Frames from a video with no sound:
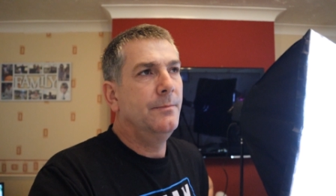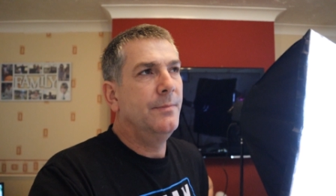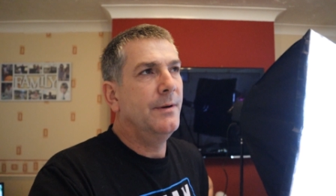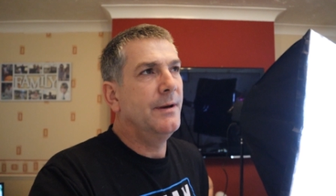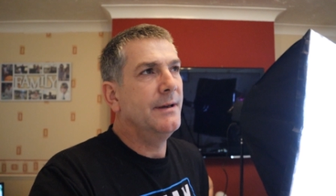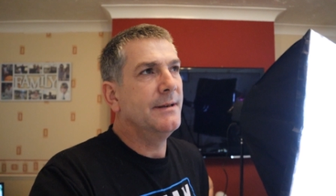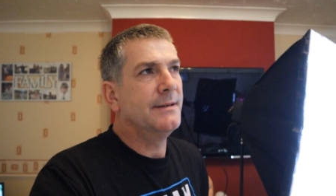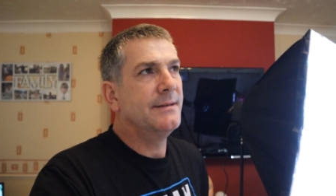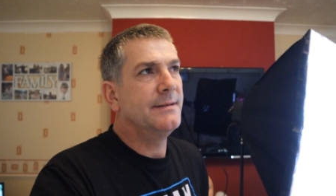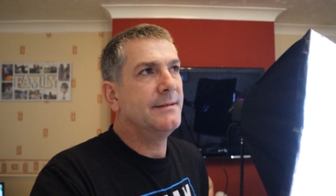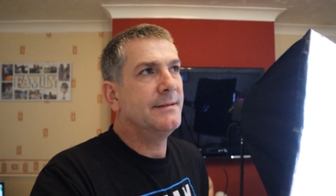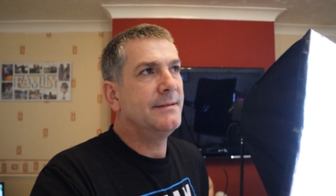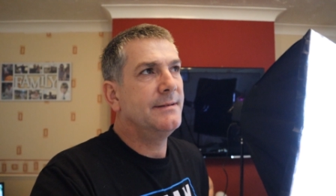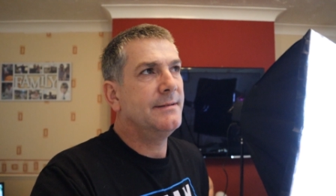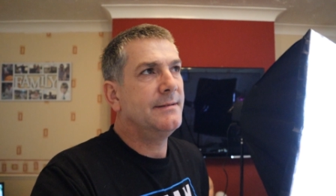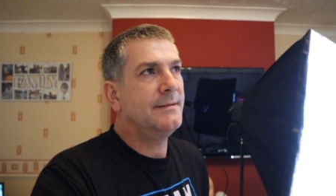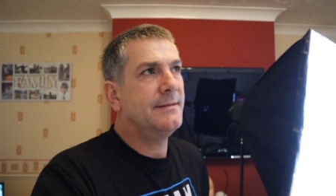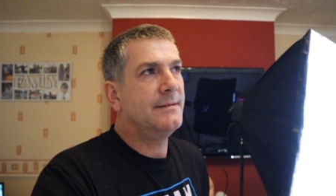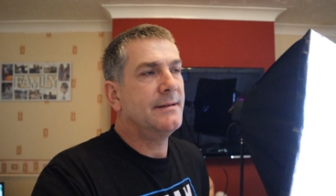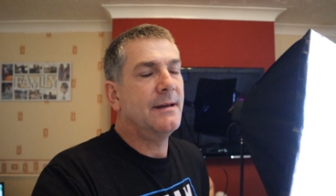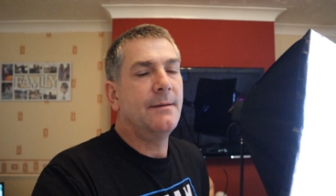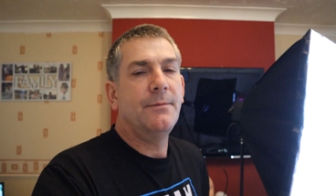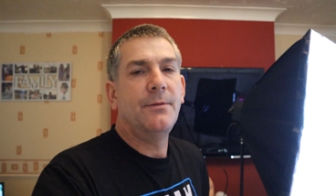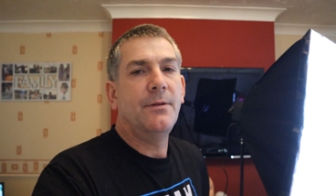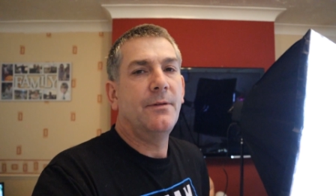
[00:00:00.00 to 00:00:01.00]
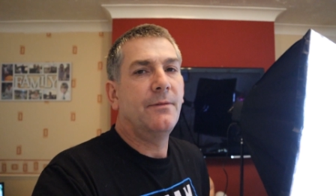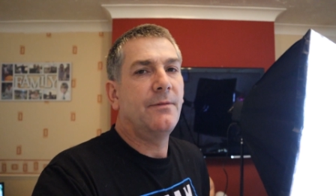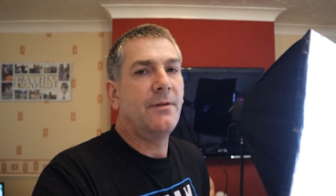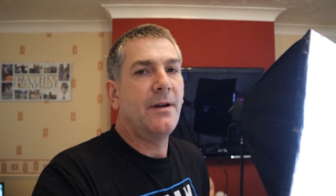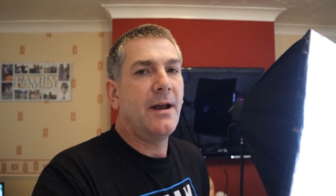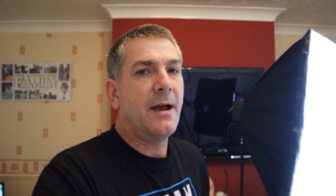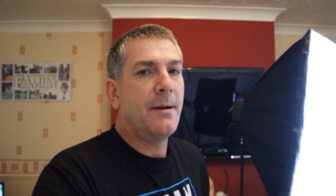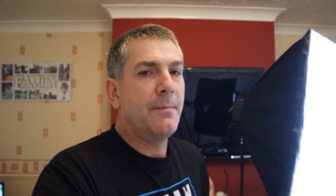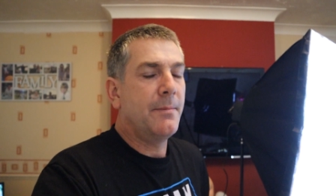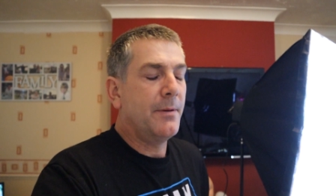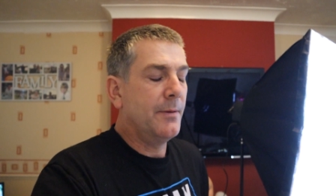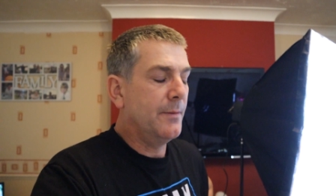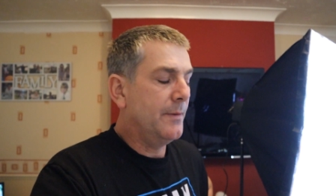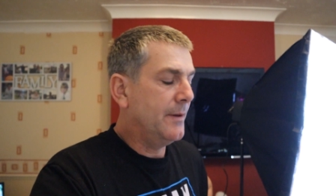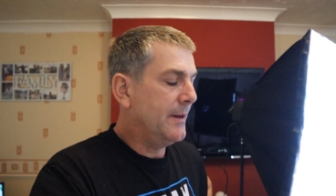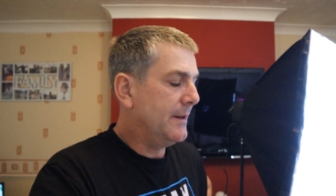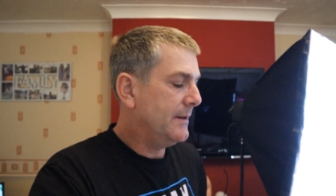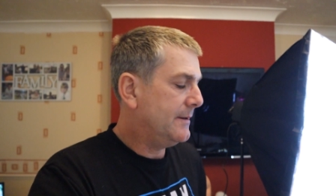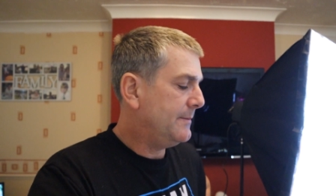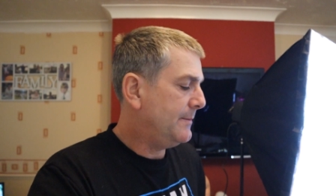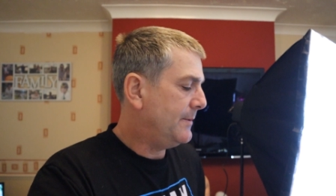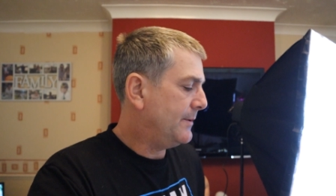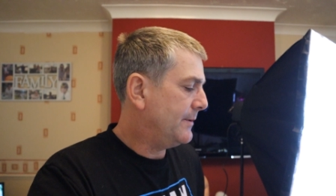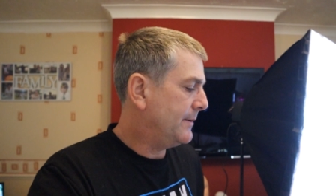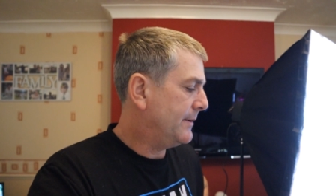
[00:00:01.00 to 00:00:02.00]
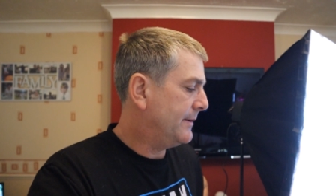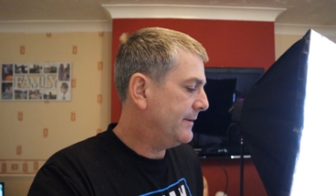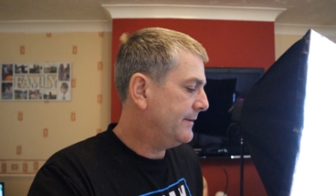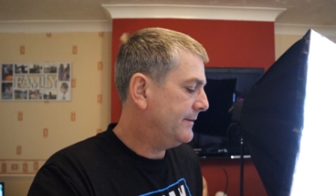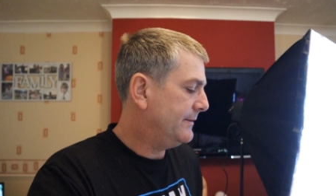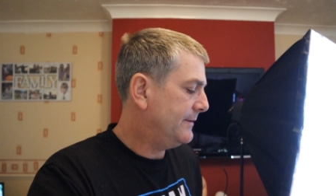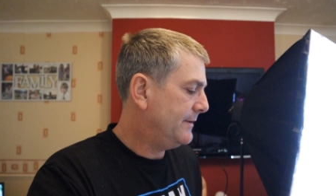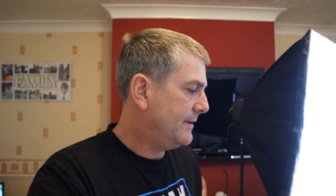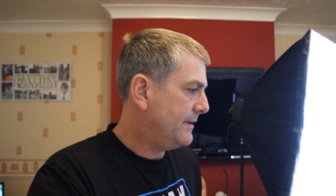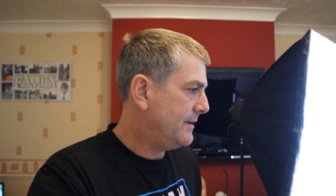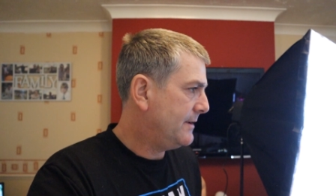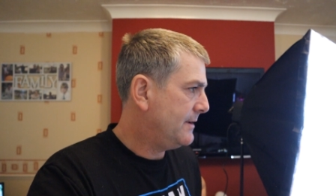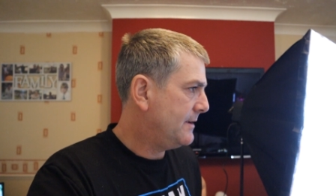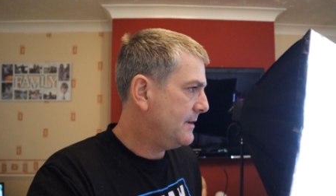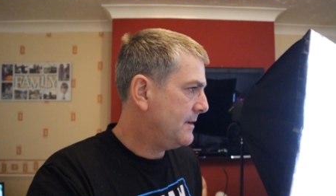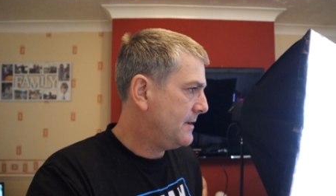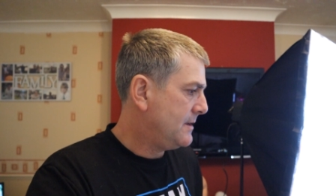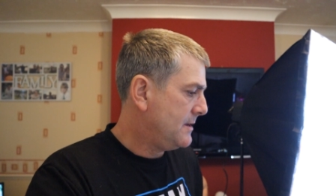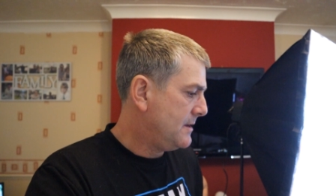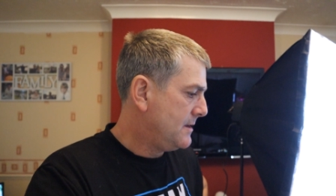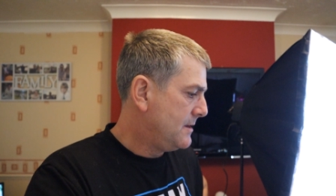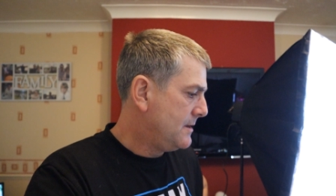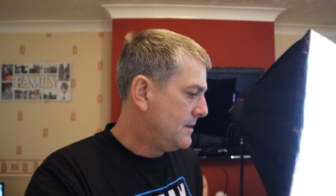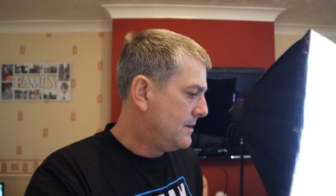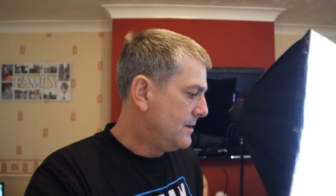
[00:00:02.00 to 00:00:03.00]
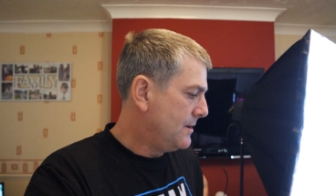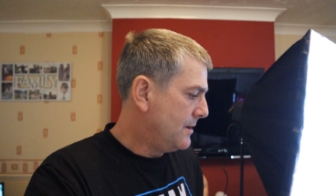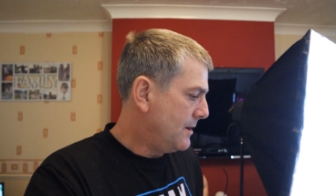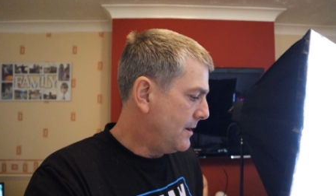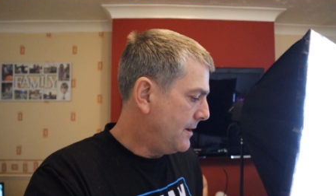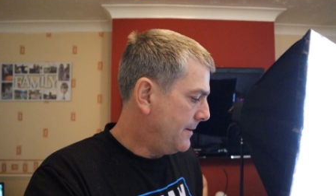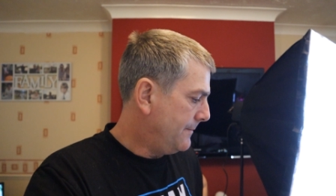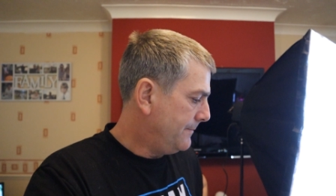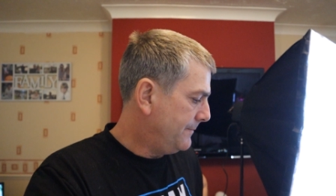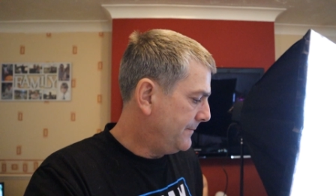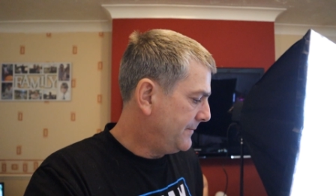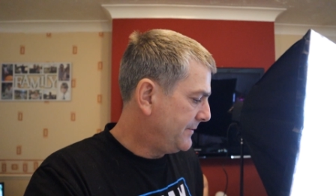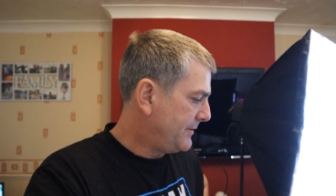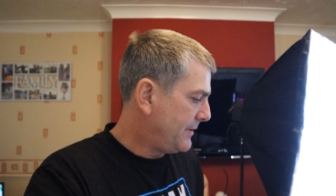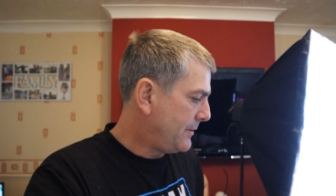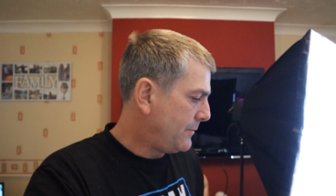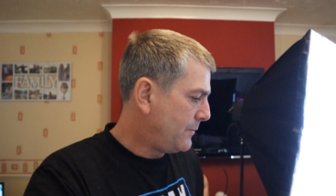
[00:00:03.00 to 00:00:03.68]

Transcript: but I'm not very happy with it, to be honest.